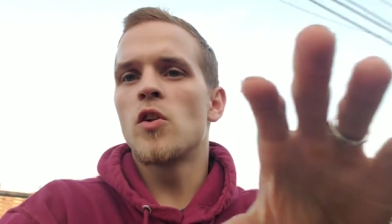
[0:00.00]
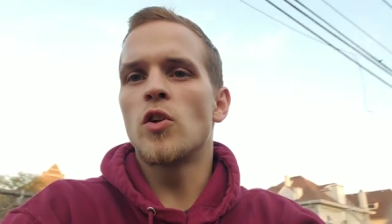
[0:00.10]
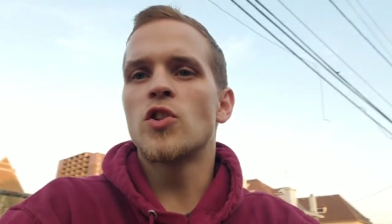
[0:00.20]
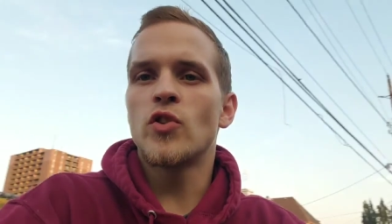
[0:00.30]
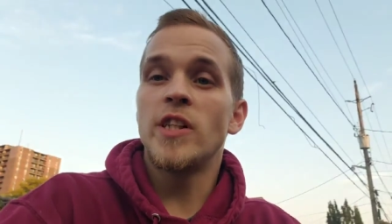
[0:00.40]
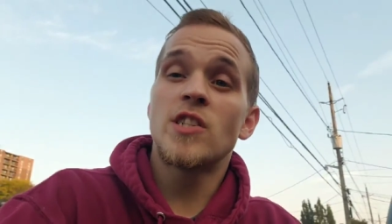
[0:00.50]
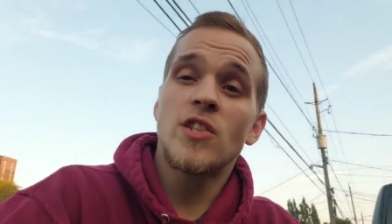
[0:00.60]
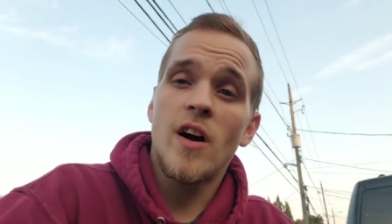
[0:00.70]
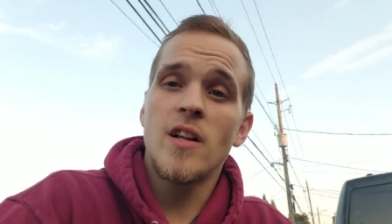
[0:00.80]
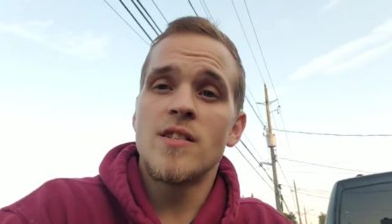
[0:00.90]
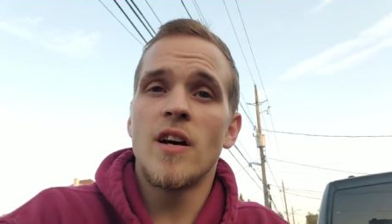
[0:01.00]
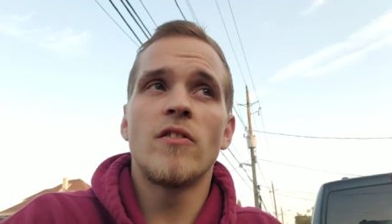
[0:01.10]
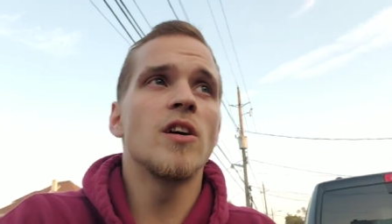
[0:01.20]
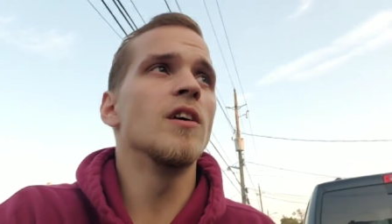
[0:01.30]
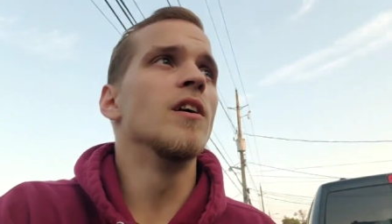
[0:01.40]
little screenshots of
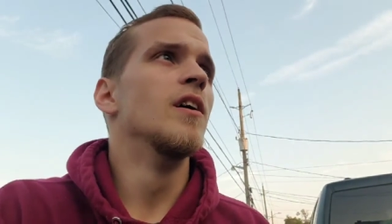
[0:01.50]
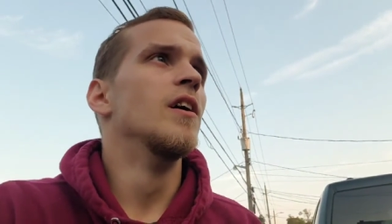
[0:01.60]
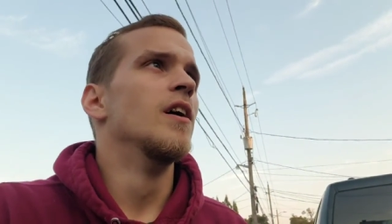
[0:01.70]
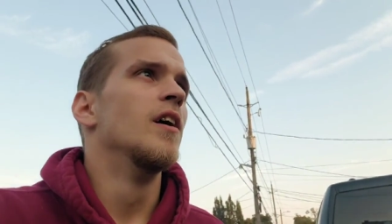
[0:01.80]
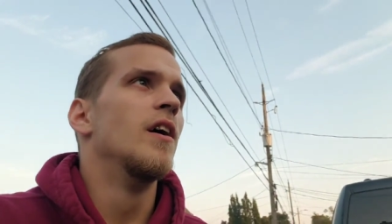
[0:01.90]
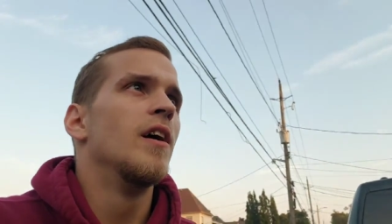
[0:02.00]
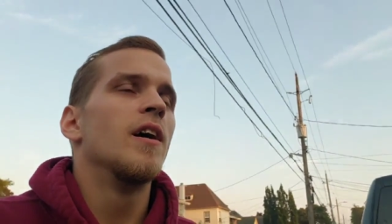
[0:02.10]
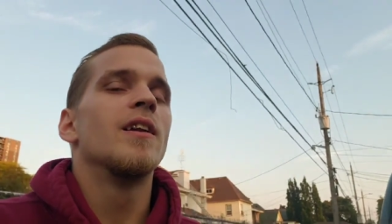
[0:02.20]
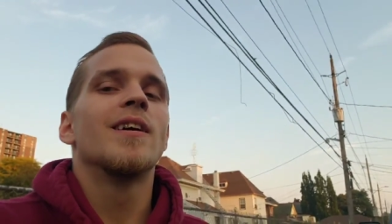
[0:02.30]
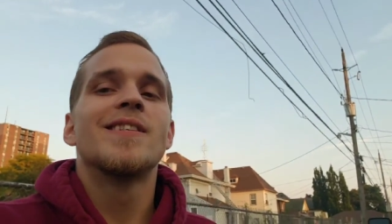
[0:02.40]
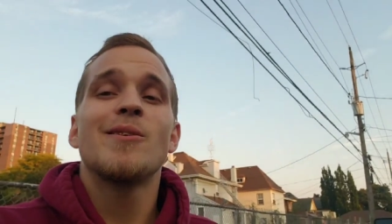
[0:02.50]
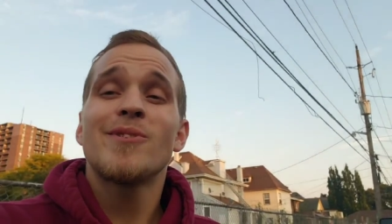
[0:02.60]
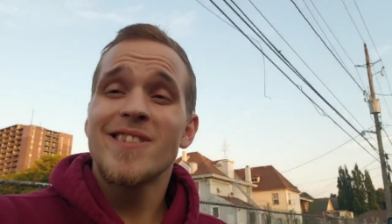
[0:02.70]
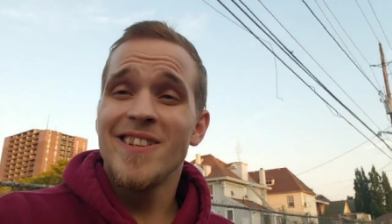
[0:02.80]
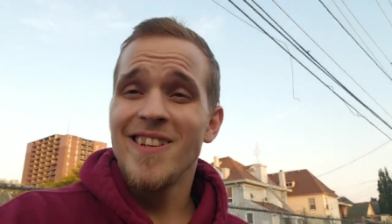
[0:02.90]
it, and uh, see
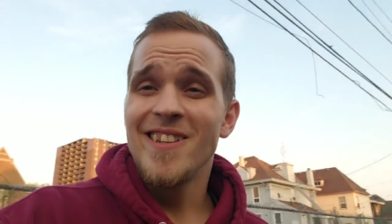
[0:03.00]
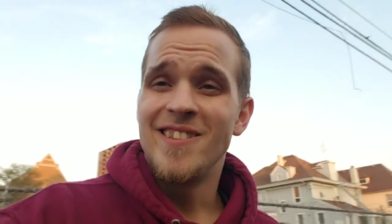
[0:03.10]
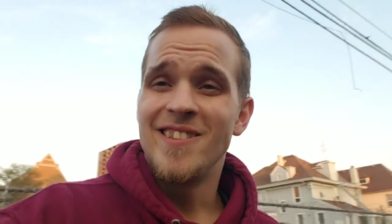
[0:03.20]
what's good.